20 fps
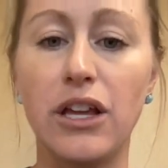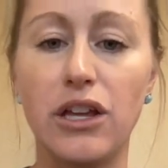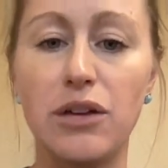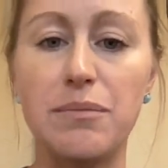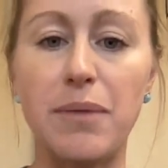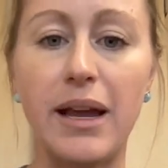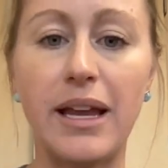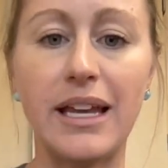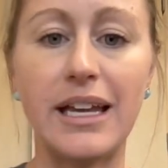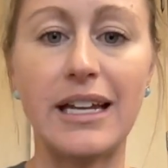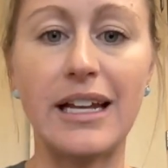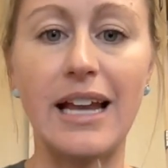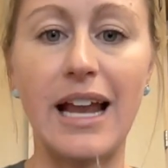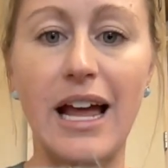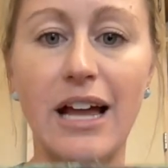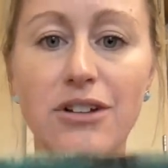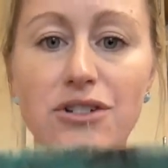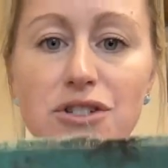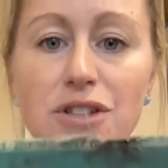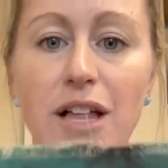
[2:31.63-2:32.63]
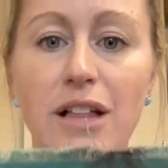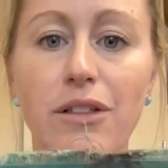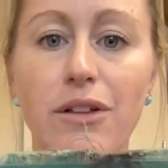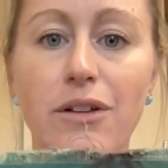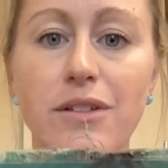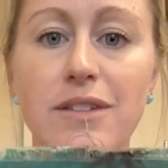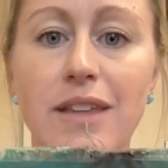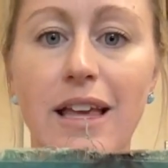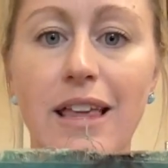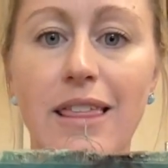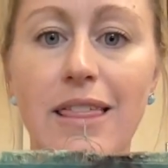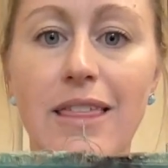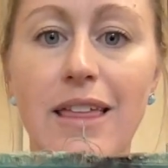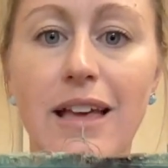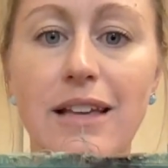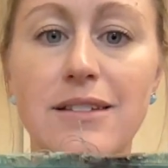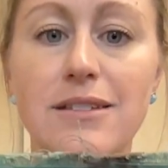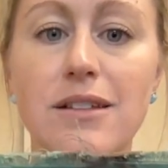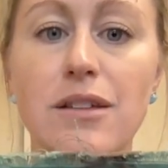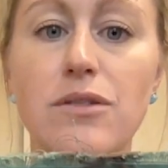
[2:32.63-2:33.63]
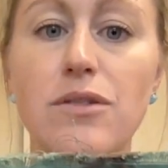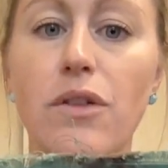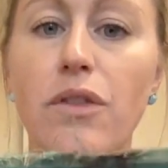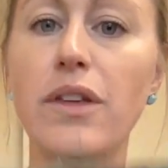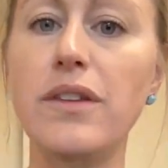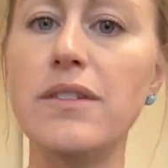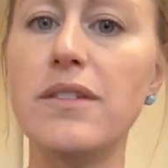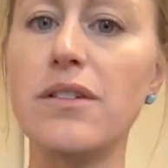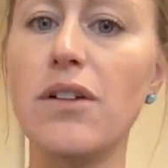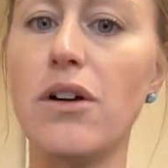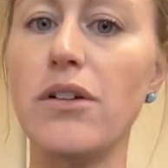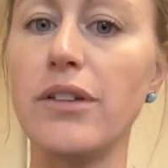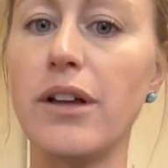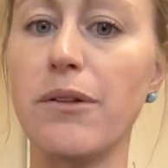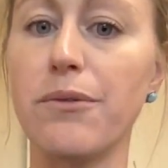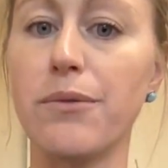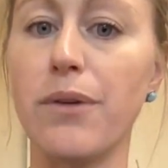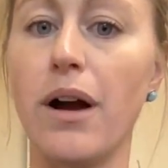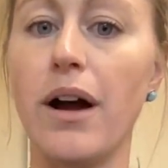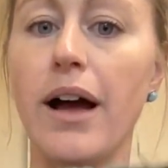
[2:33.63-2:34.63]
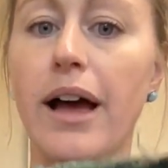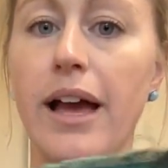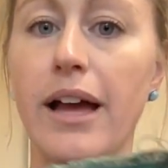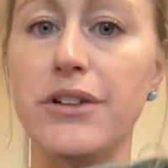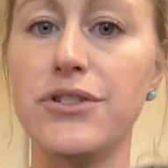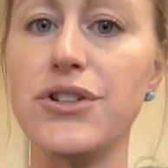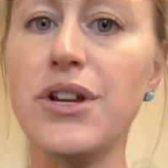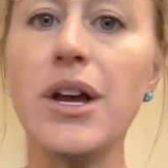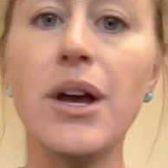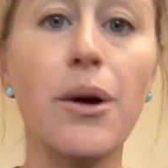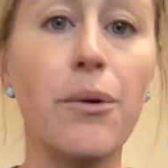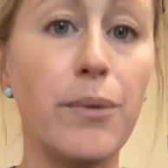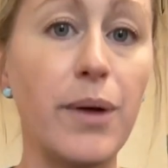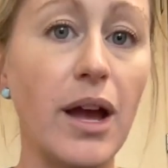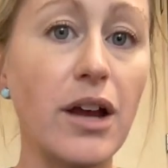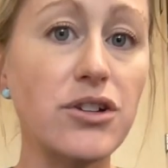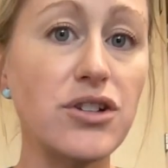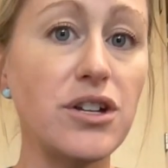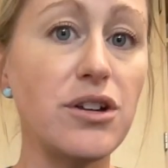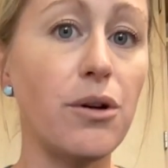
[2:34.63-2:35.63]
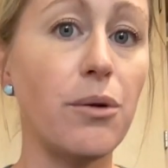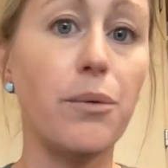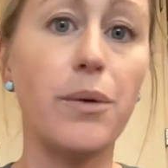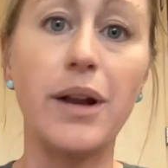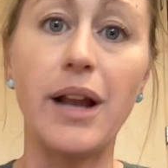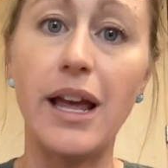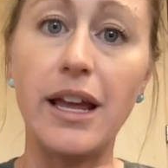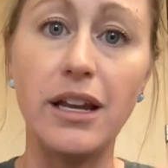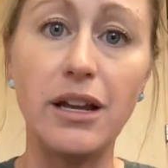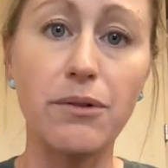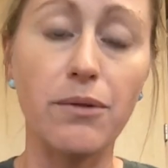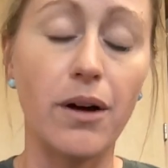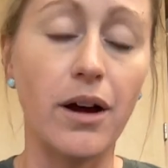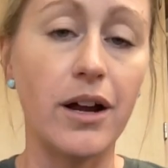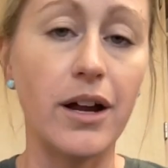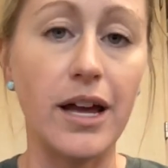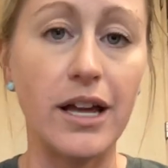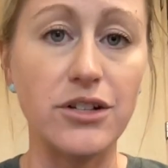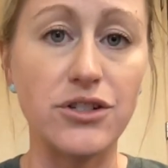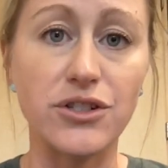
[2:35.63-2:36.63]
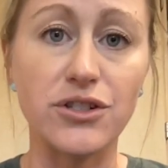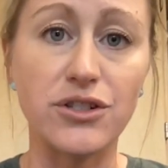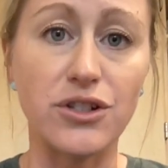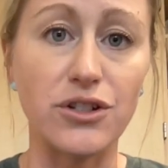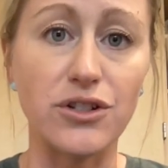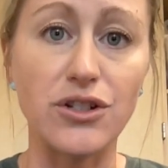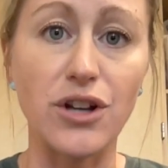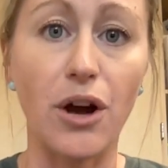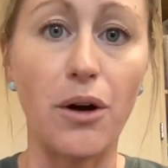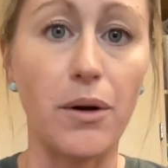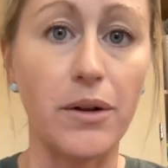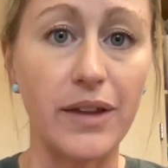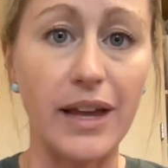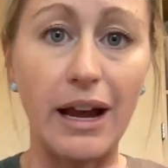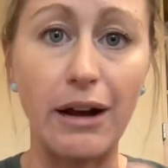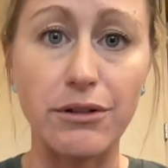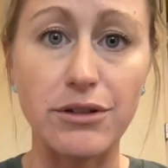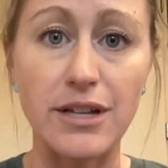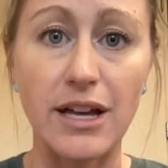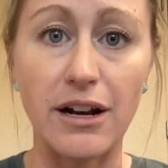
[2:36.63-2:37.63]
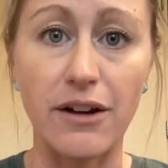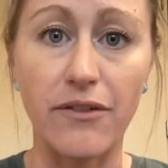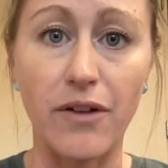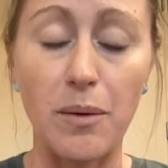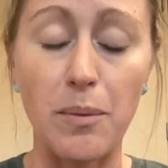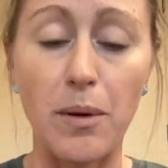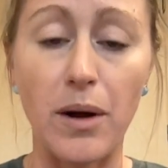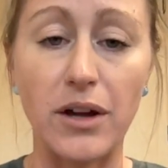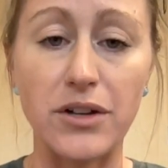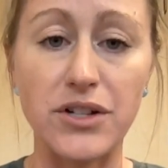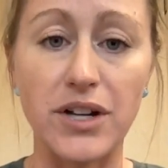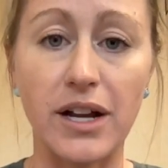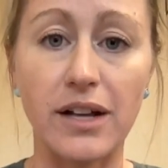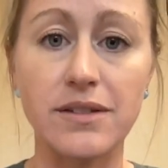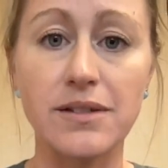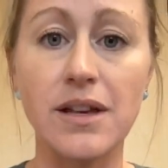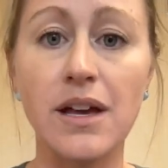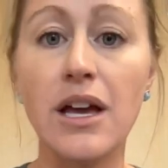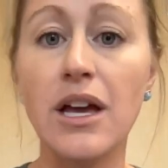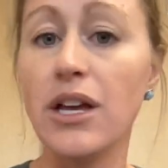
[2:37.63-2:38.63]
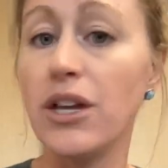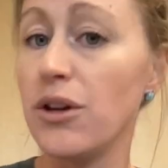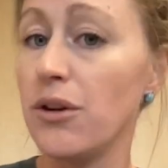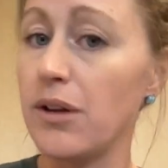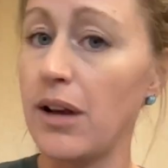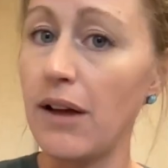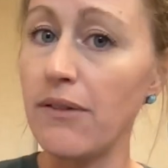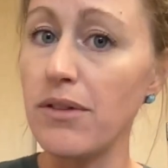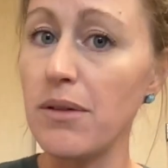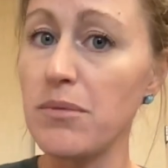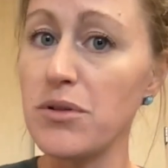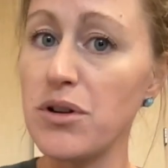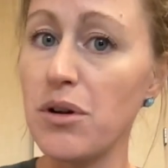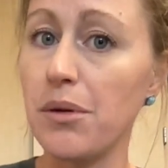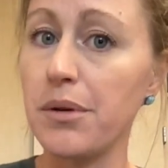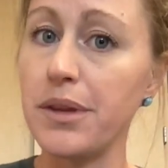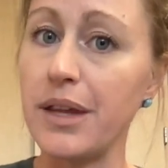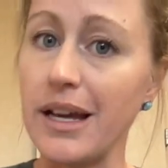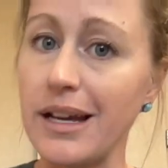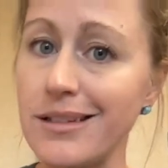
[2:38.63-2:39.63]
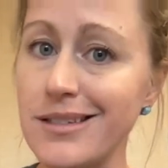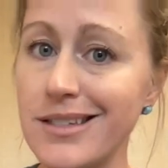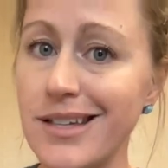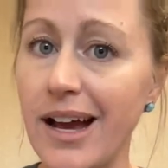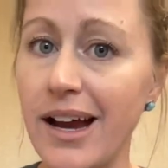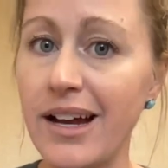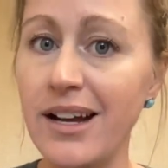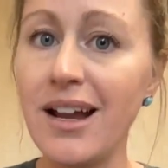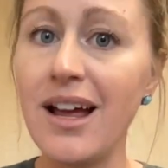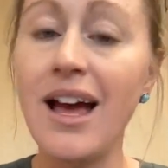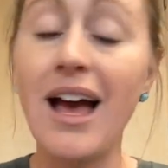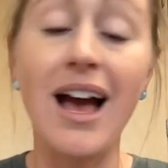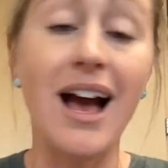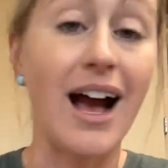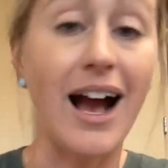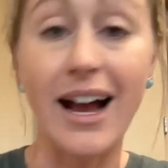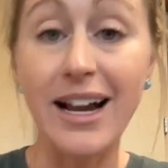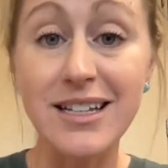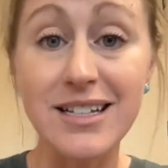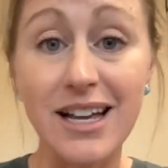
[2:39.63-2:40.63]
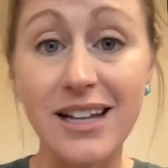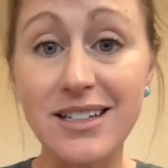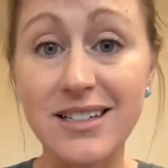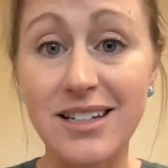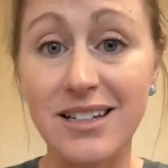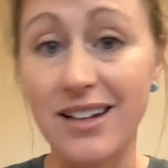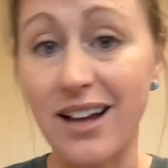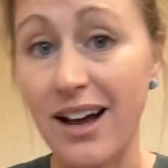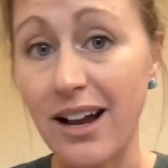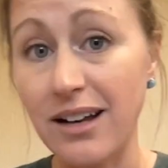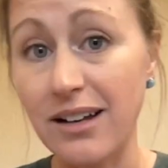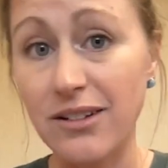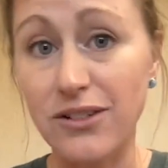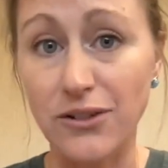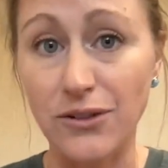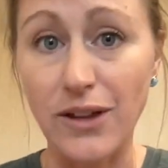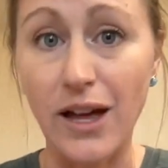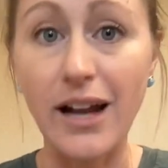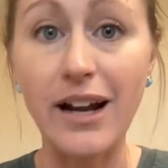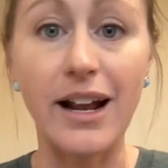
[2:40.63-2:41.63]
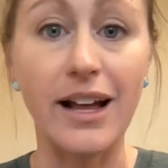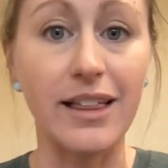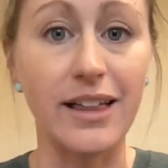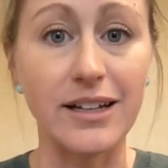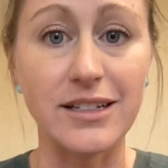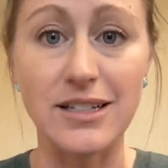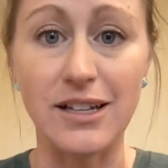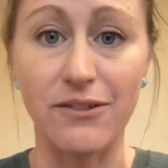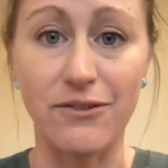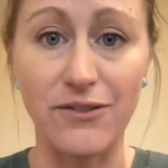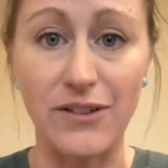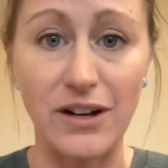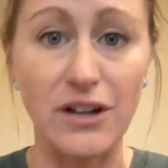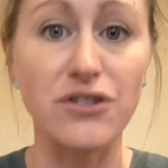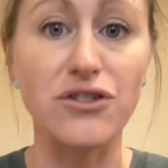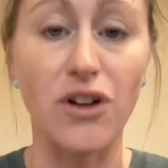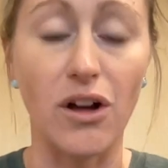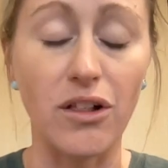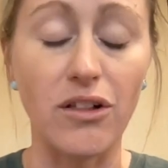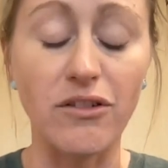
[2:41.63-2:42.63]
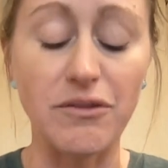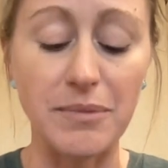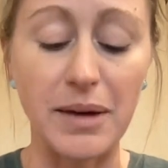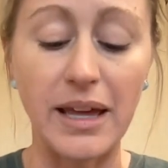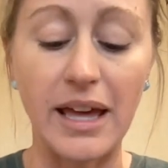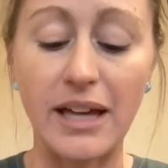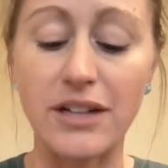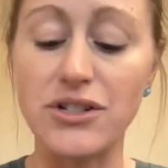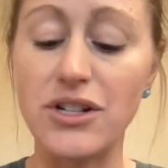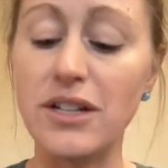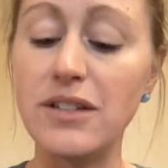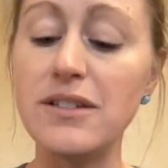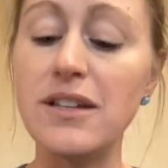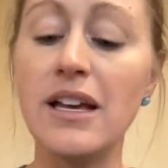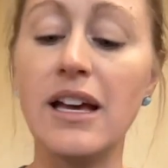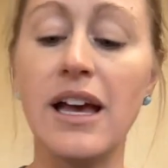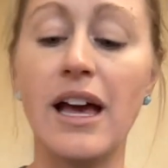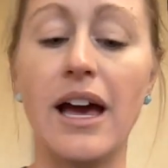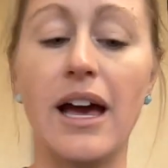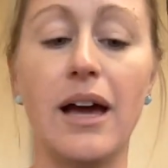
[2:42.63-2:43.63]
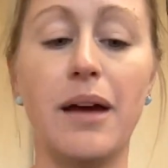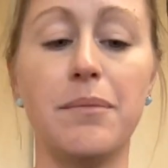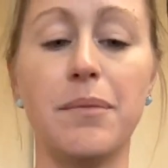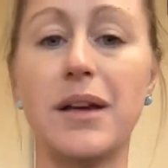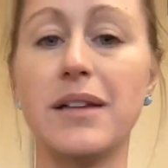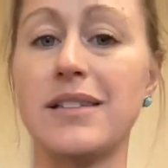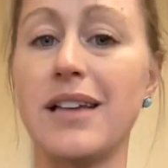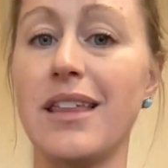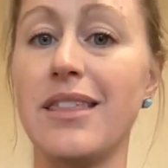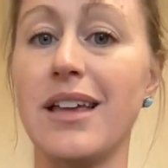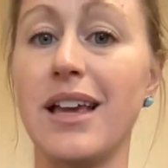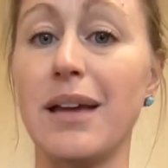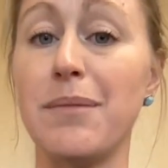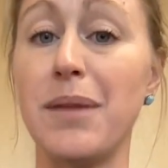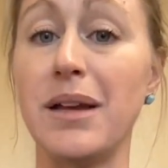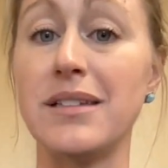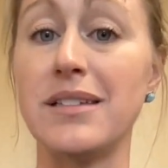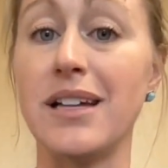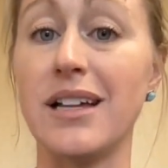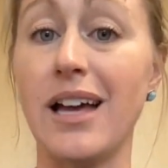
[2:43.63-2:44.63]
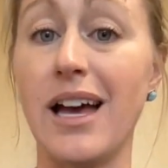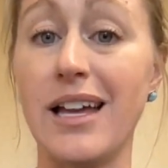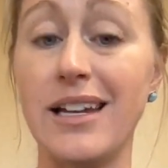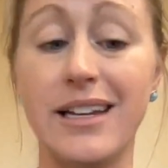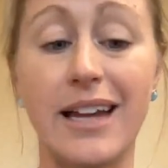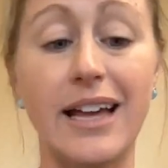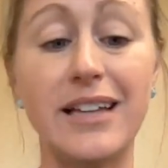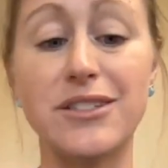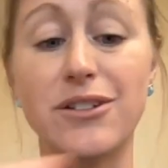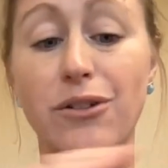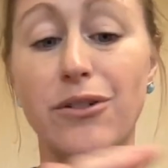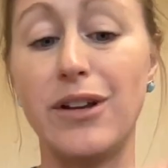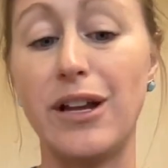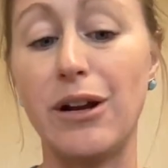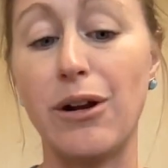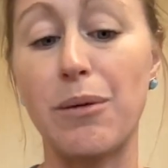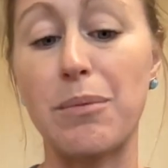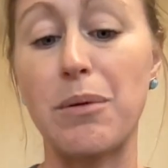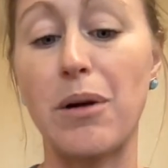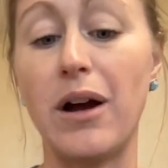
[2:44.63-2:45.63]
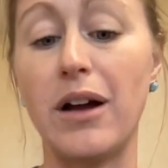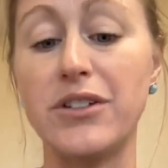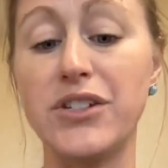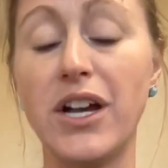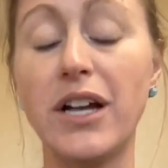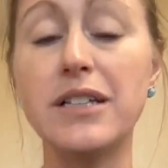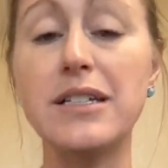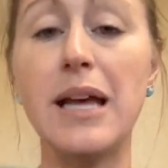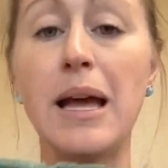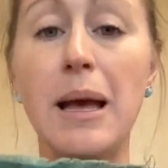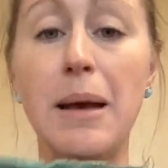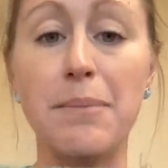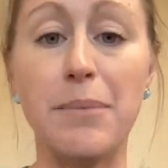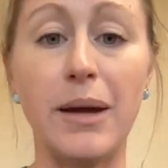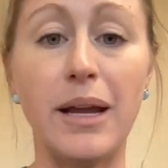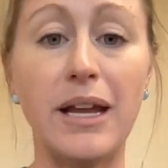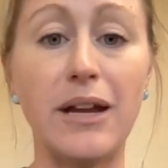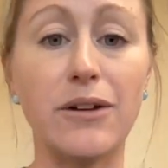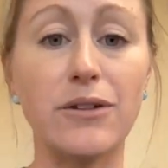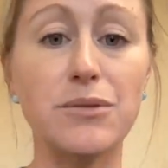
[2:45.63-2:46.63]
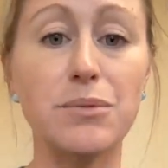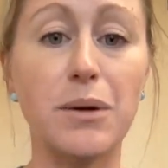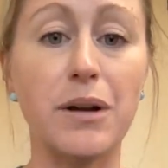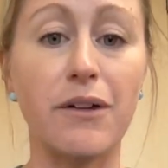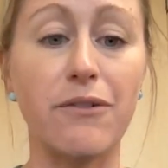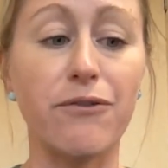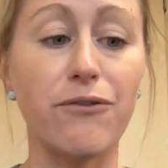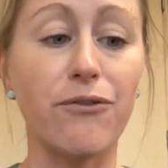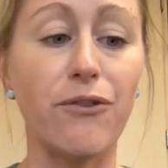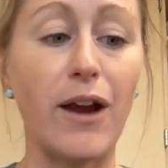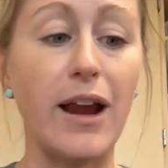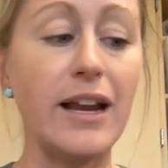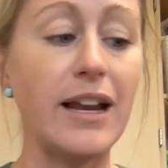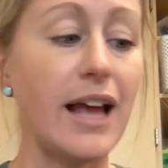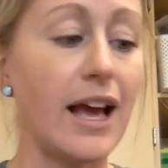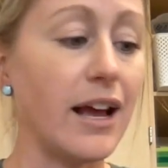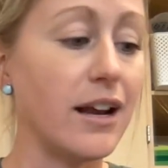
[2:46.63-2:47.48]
you might get an edge that looks like this. So this is called a raw edge. We actually don't want any raw edges to show on the outside of our projects. You can have them show on the inside. I tend to not do that. I like to finish all of my edges because I think it makes it a nicer, neater project. But here's what a frayed